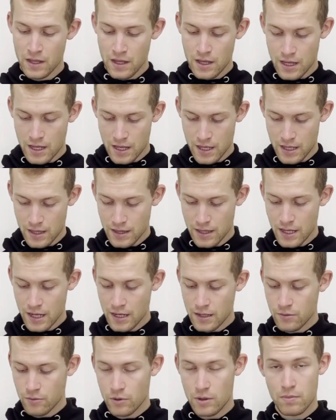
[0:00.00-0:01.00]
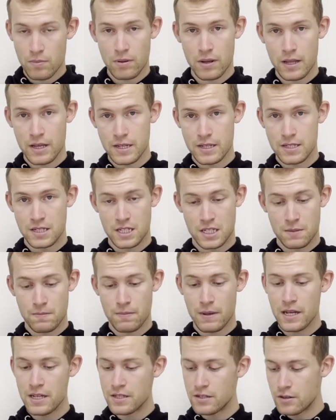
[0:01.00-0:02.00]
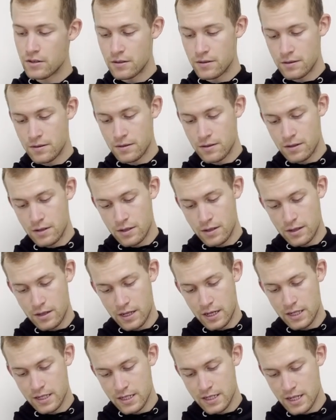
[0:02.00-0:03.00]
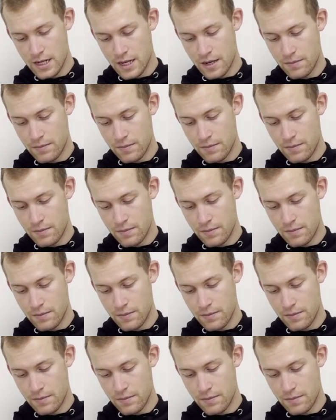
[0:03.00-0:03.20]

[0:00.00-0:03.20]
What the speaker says: And then we place the spacer inside.